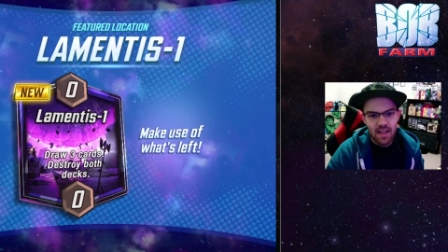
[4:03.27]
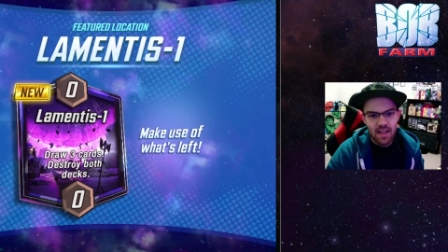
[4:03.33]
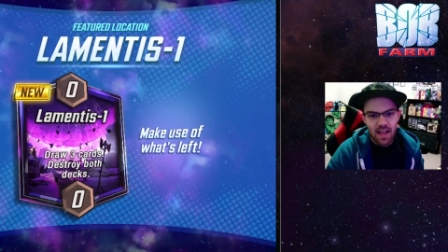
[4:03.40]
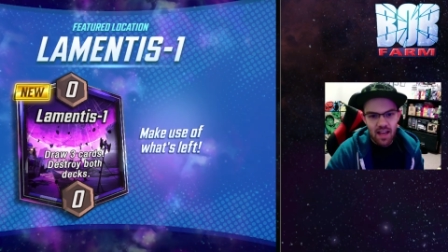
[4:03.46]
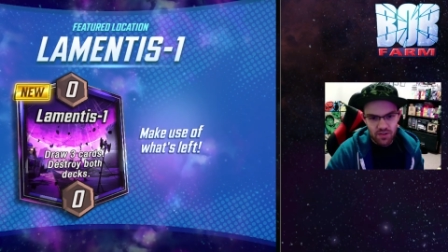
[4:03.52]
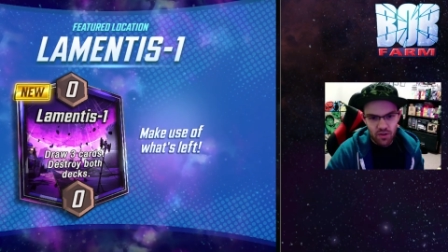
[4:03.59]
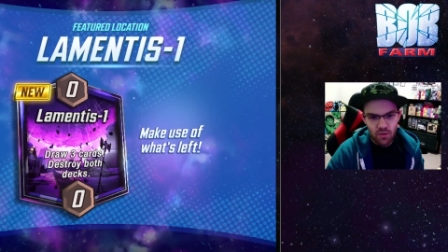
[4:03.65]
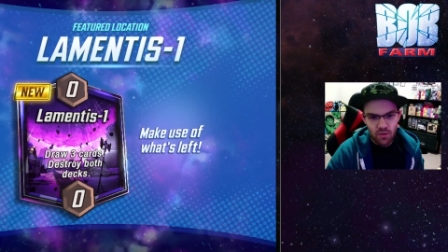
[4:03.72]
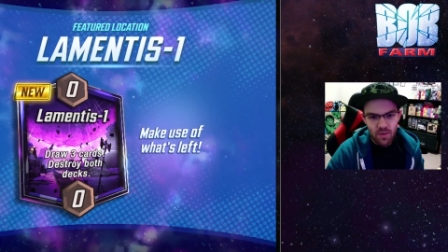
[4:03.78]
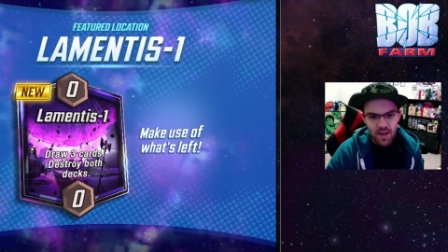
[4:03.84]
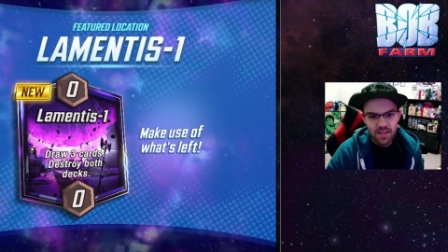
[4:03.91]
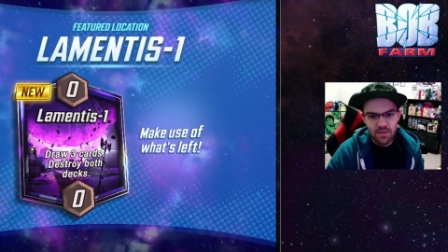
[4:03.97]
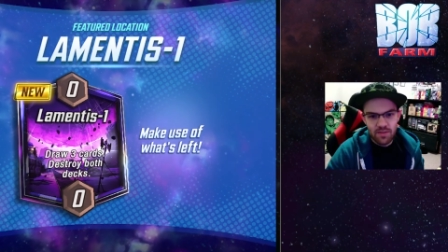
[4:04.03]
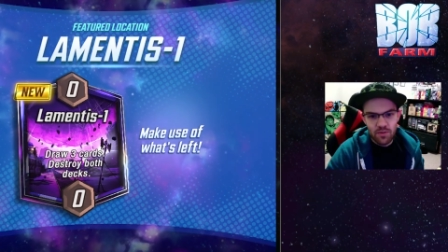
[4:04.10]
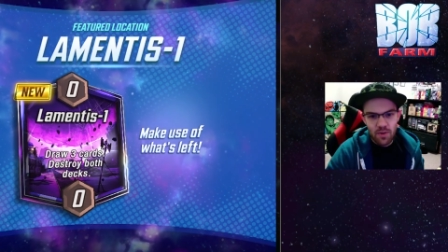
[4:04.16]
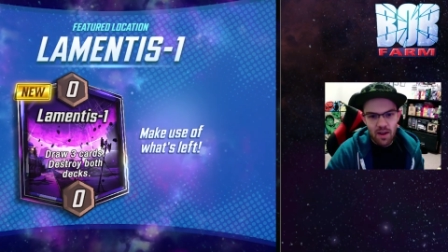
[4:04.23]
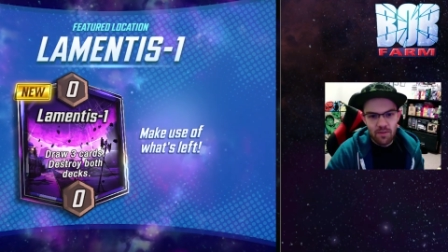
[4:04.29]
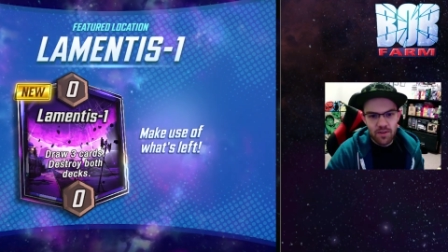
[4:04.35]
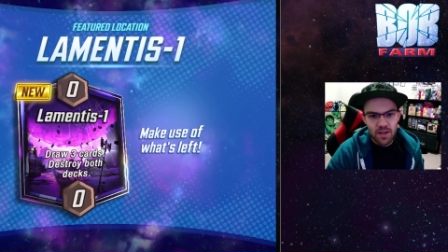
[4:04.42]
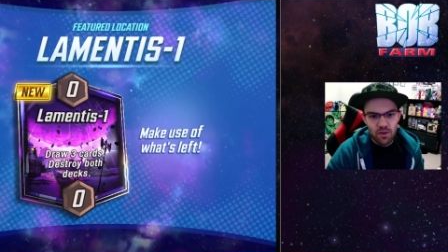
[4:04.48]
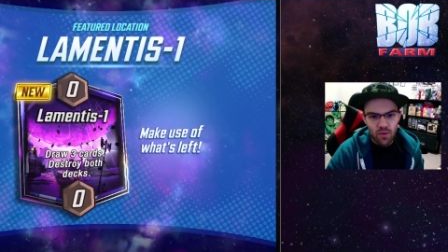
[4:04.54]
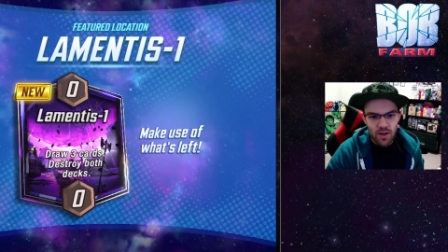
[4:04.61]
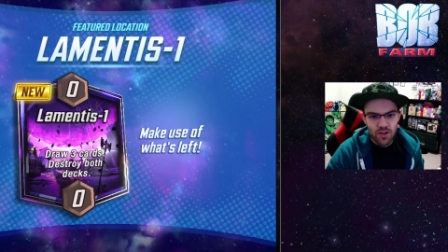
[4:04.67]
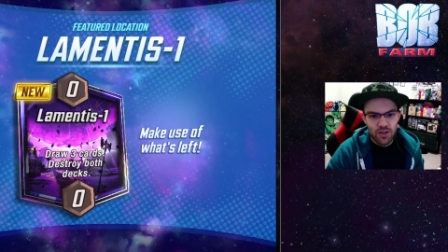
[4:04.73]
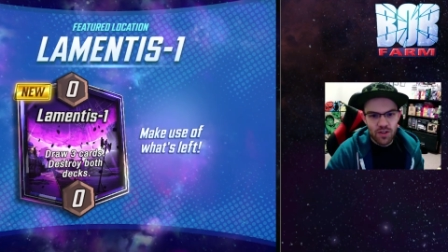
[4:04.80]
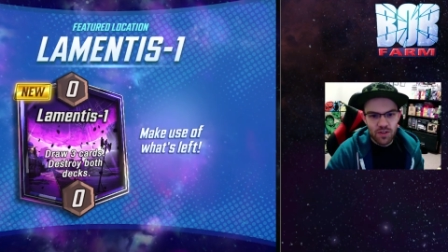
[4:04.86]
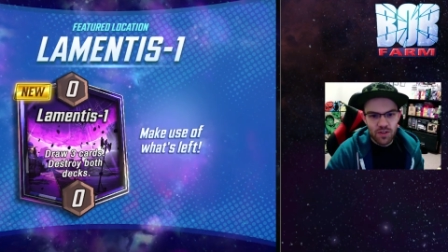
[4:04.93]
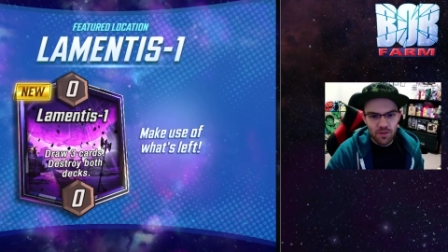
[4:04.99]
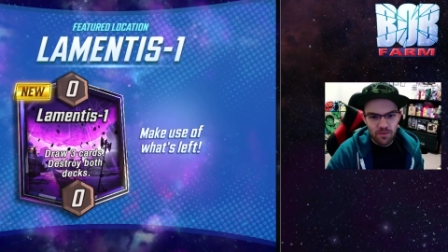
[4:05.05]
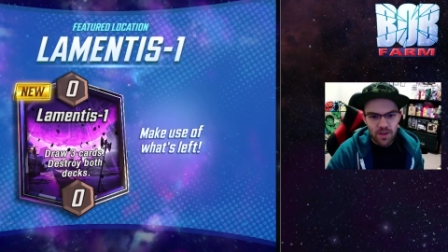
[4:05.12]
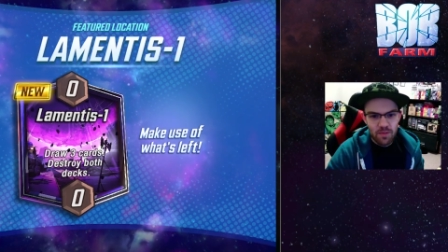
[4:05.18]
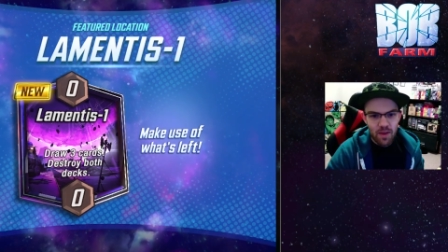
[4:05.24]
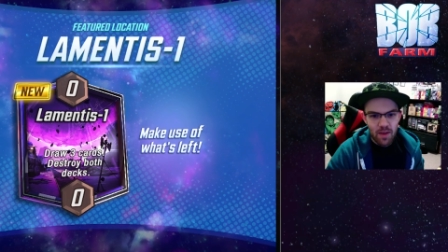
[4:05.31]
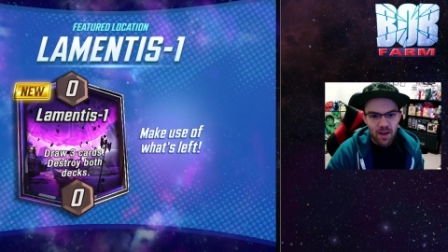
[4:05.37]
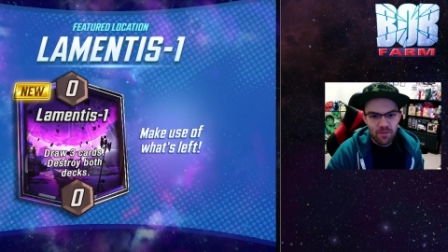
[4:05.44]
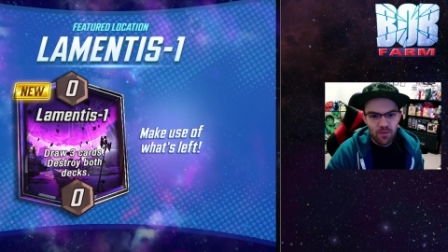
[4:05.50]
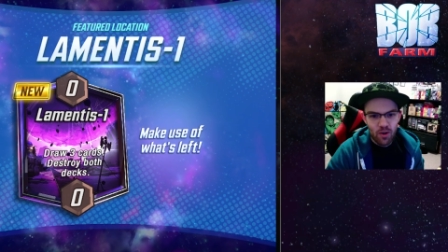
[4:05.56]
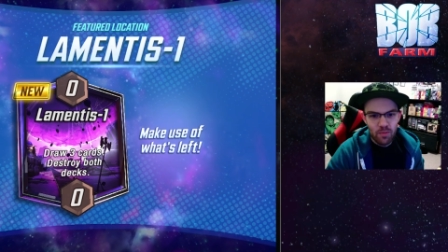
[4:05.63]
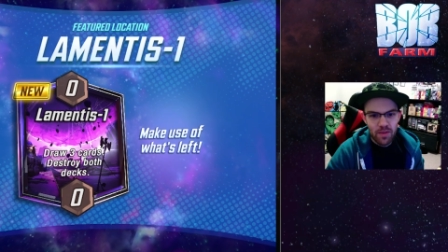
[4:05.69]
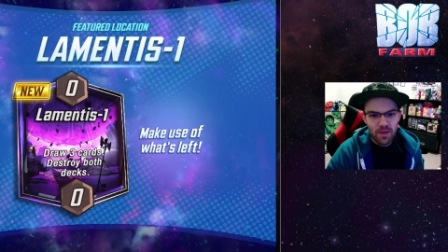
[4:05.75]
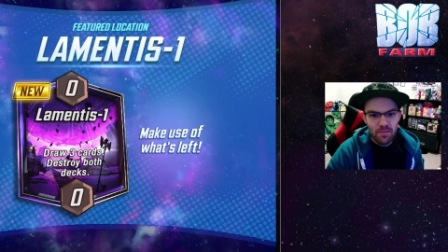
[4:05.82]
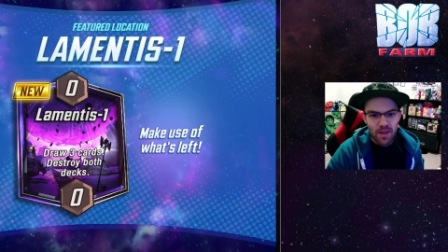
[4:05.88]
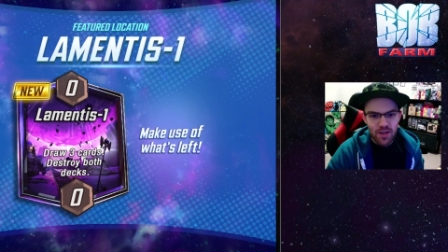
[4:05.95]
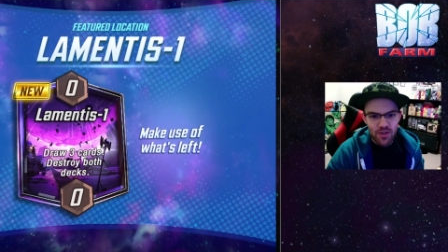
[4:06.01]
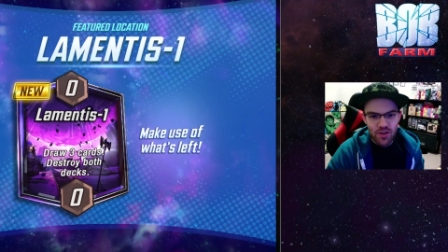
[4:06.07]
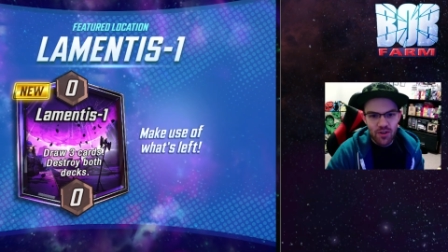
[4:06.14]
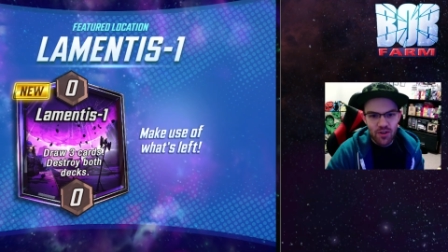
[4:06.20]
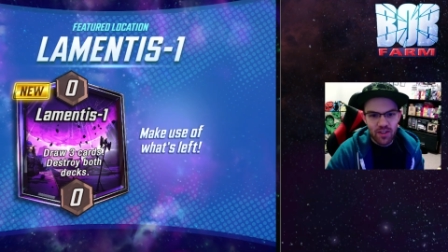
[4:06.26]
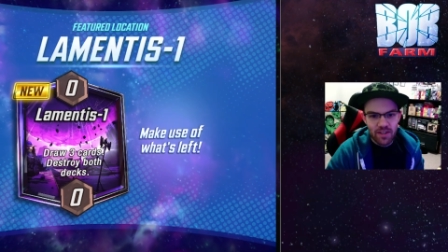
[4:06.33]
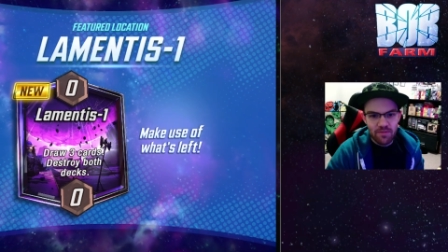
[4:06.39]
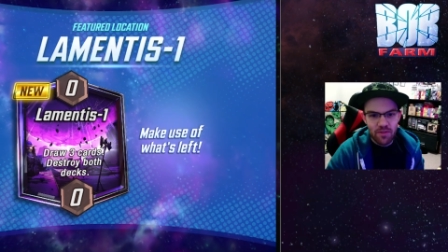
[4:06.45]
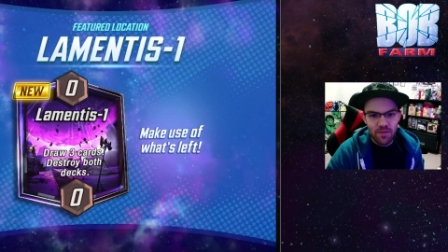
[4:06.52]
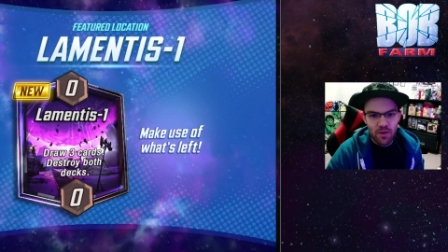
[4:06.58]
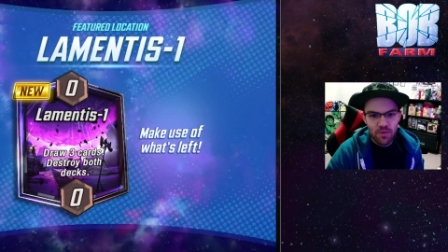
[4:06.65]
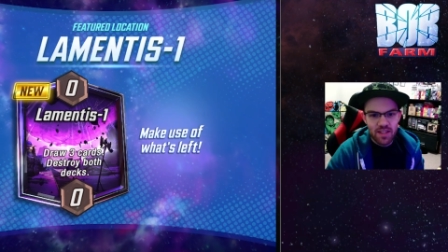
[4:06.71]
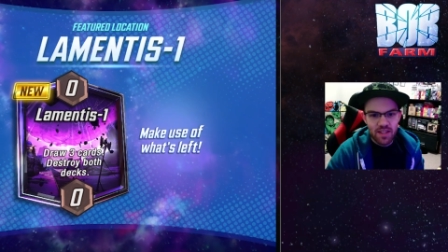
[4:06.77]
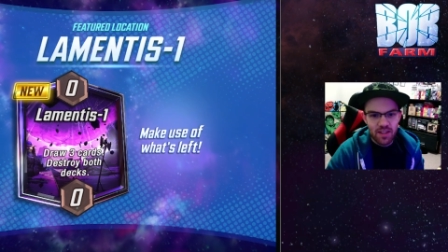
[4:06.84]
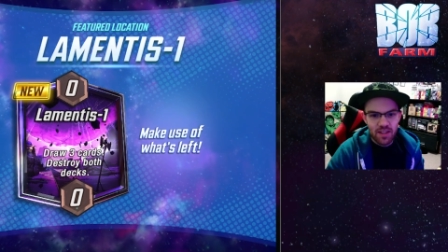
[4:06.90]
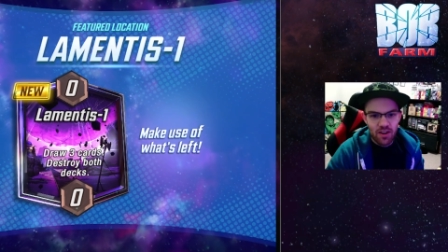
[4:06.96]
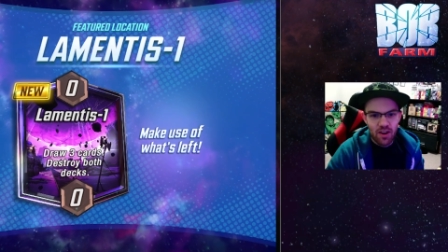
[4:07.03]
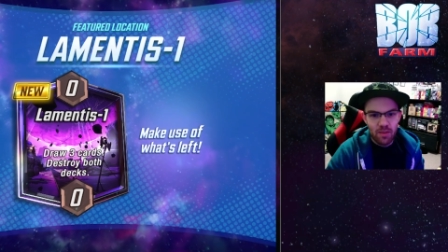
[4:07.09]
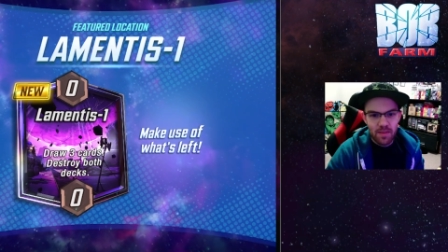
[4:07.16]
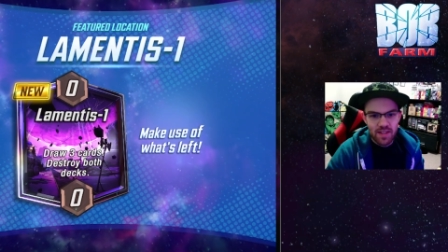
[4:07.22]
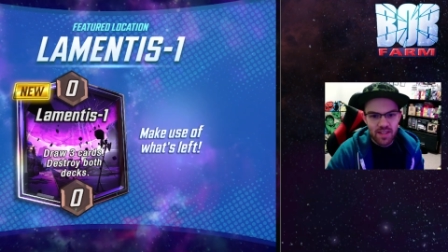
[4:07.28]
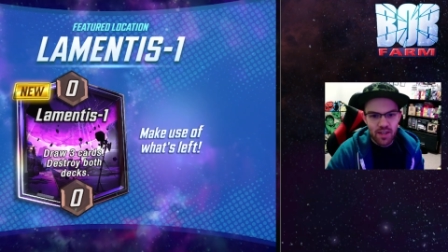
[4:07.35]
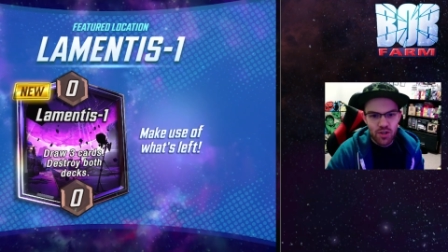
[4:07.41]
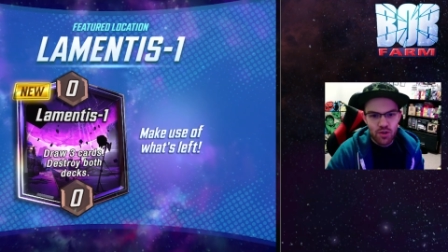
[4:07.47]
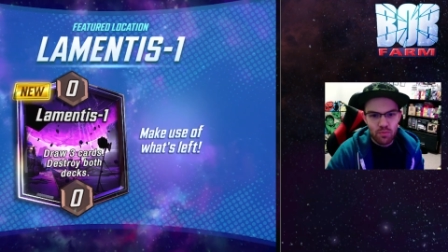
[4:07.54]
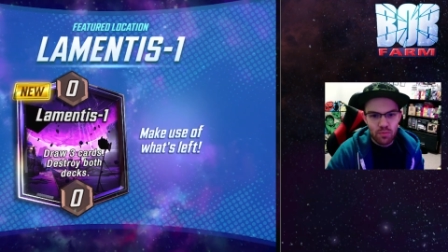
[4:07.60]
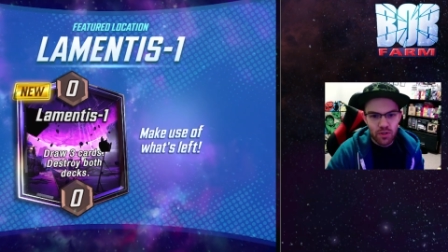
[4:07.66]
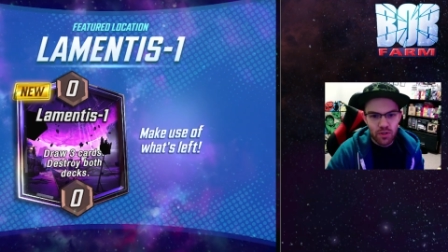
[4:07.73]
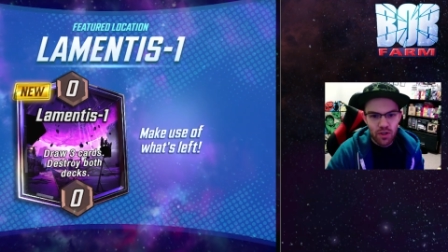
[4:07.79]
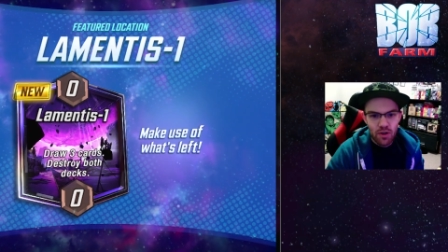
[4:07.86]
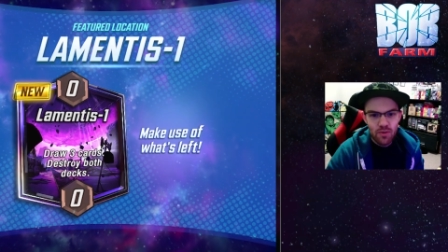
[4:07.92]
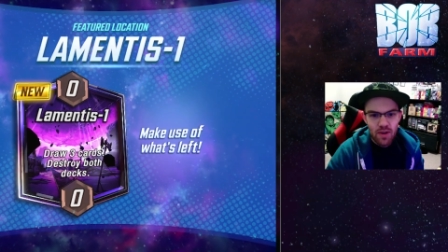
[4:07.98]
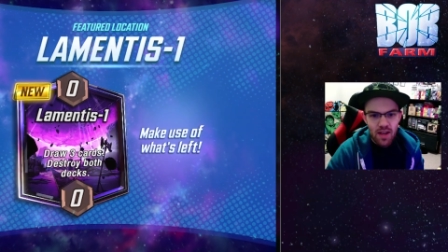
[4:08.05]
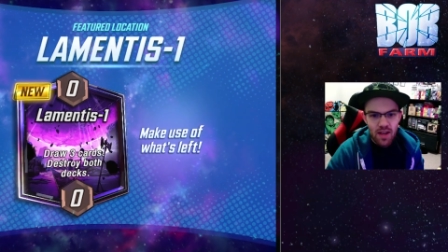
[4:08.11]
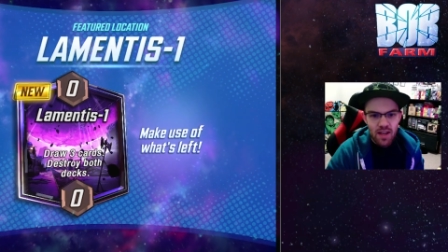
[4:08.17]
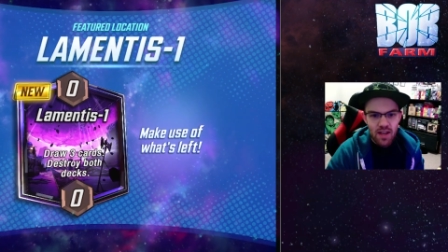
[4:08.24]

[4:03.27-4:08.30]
As always, if you have any questions or feedback for me, make sure to leave those in the comment section below.